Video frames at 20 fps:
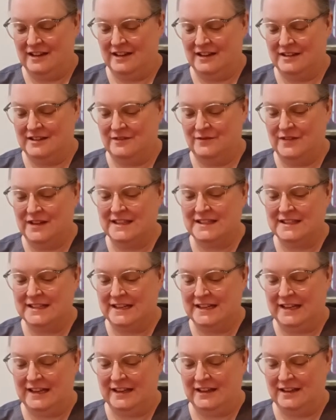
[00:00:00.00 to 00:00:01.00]
and
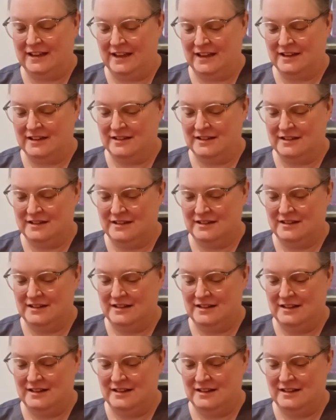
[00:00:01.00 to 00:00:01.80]
visiting and